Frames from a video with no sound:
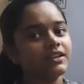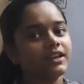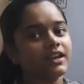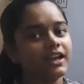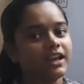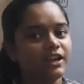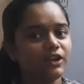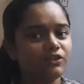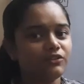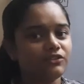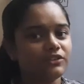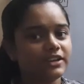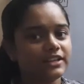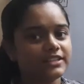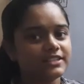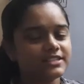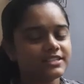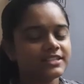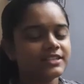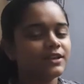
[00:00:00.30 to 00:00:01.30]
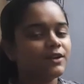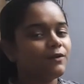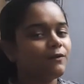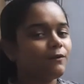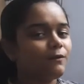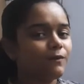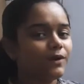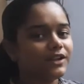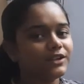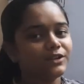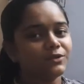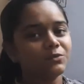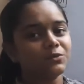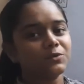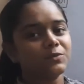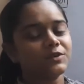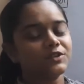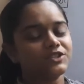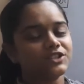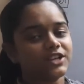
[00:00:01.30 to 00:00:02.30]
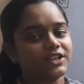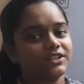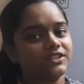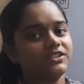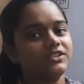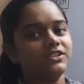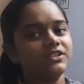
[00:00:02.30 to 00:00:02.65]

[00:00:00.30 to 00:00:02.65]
Hello friends, welcome to my channel.